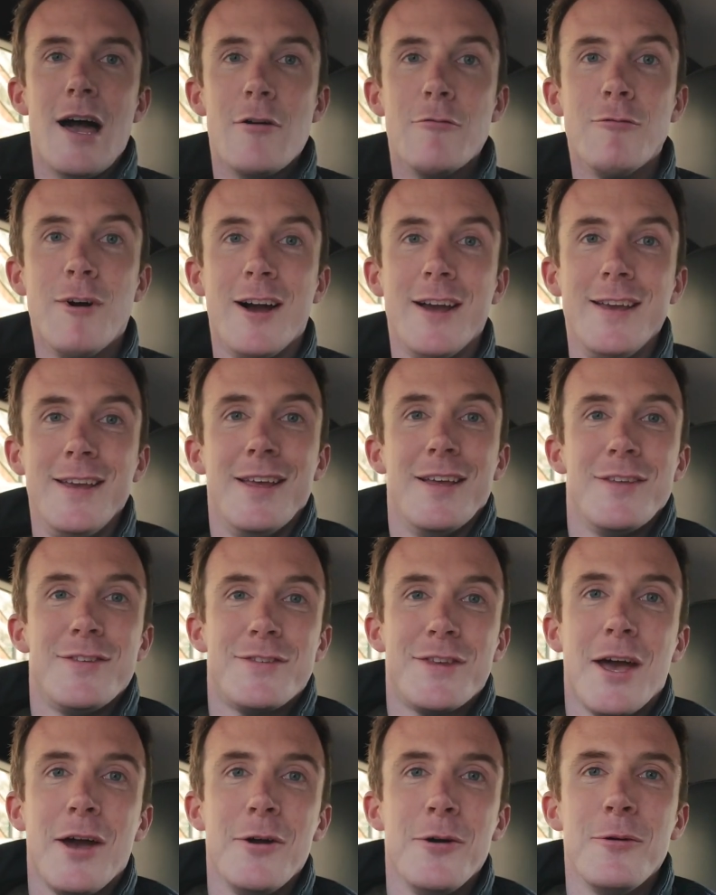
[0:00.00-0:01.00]
Right,
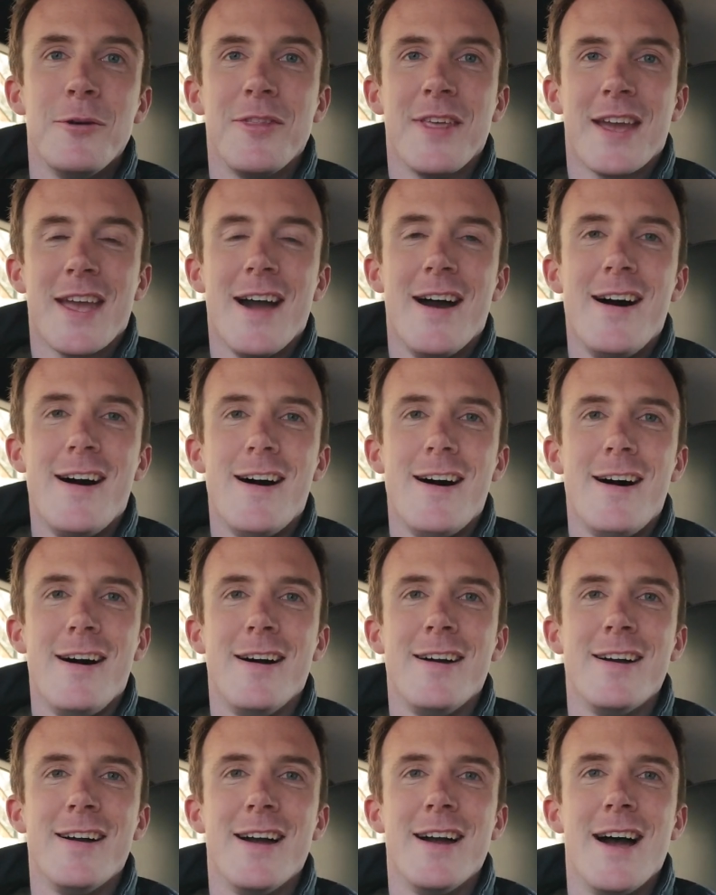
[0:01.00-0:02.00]
so the
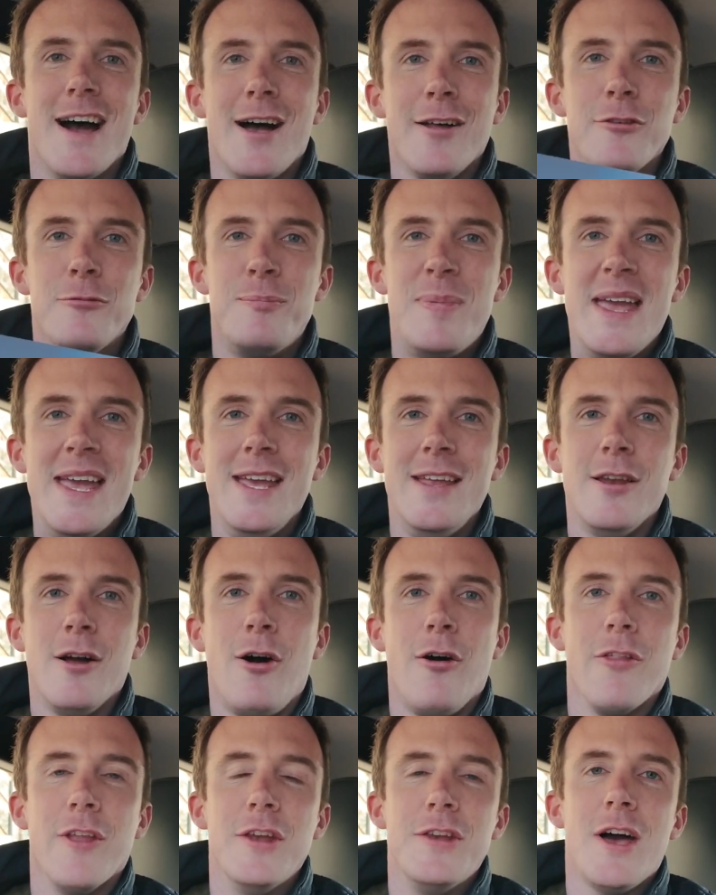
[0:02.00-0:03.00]
car has been
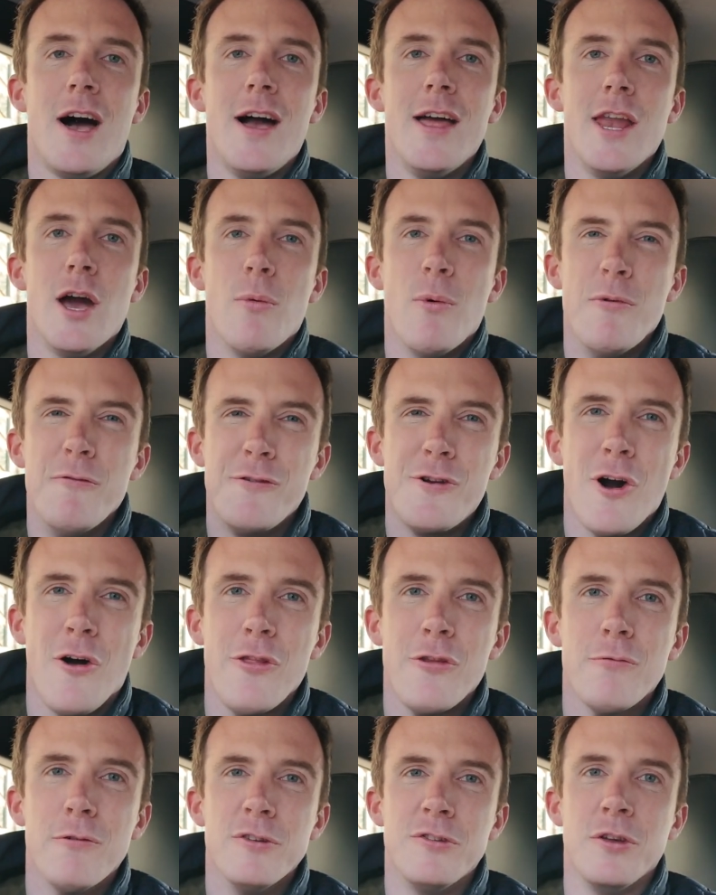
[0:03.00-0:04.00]
on the dyno and we've
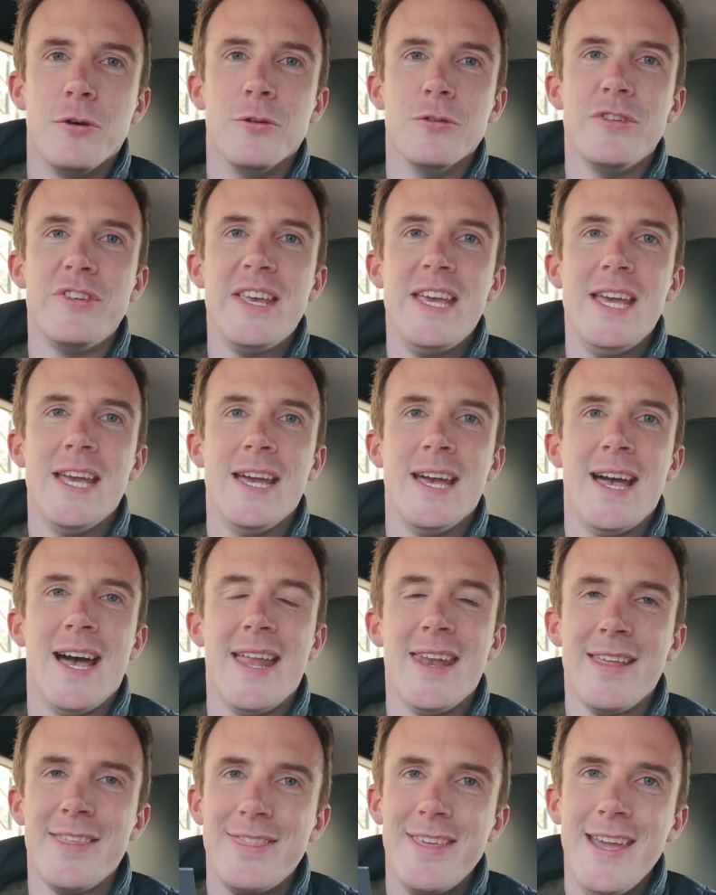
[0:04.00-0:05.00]
got the results here,
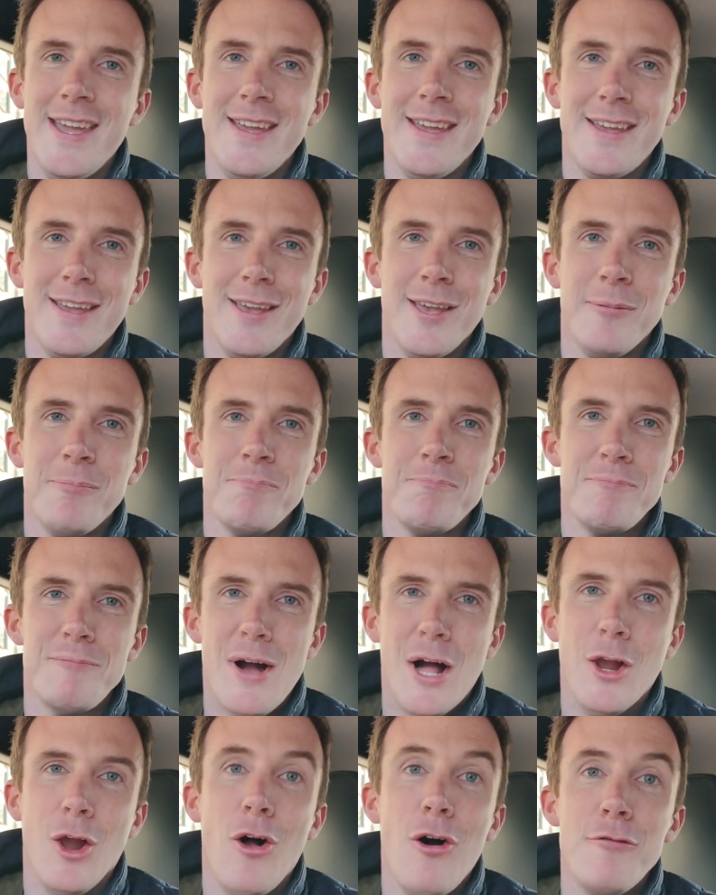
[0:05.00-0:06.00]
and I think
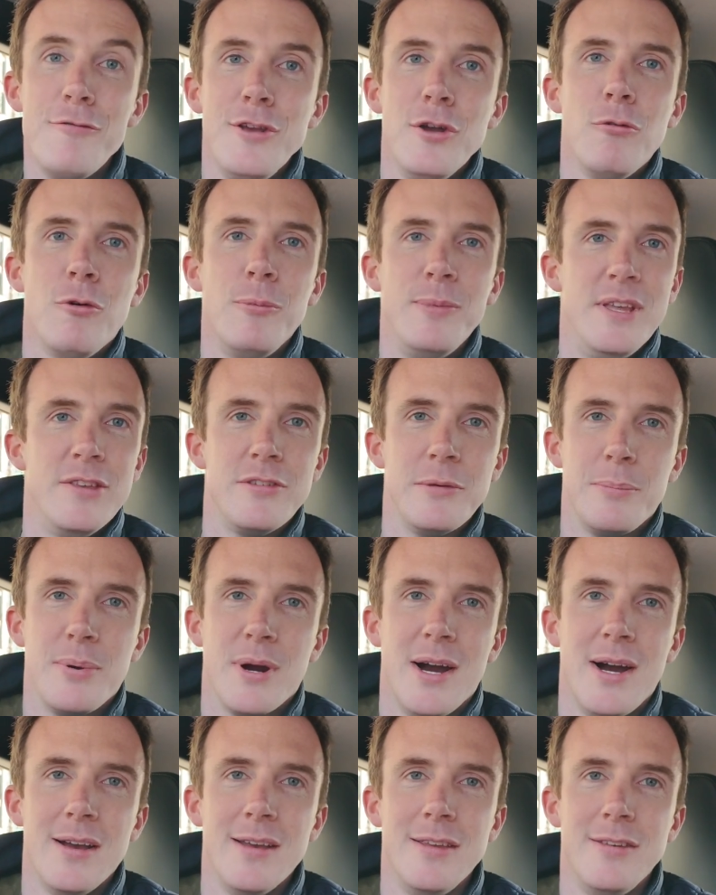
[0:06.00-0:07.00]
a lot of you will be
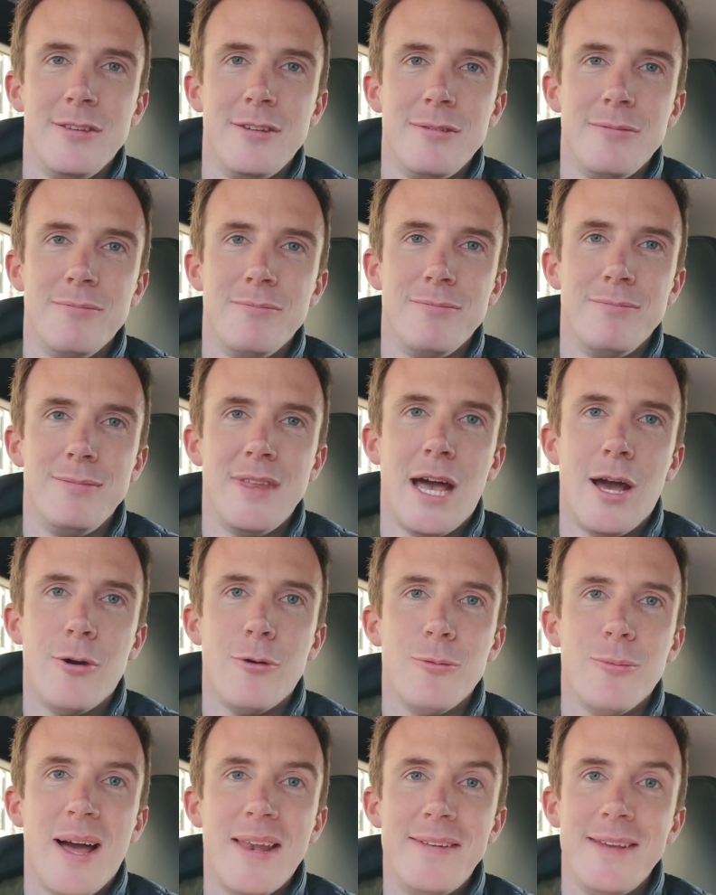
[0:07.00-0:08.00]
surprised.
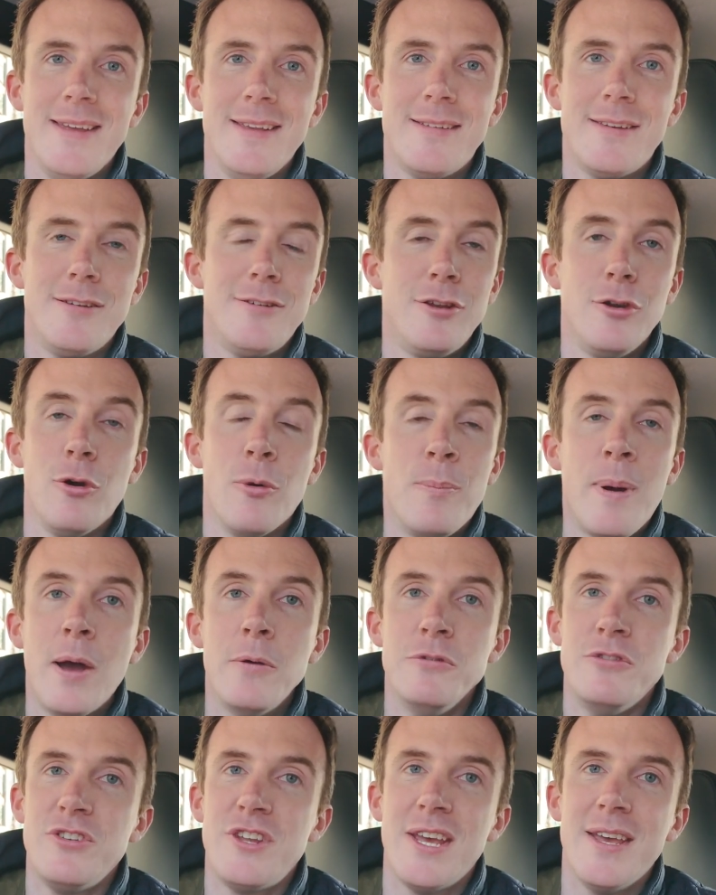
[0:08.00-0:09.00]
Now, I did do a
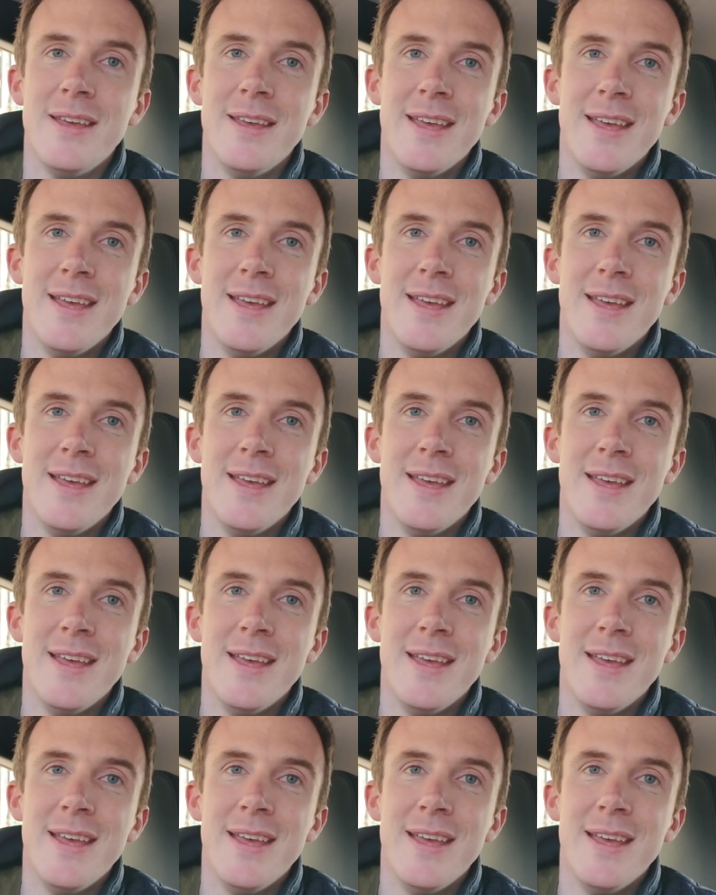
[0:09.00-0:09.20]
post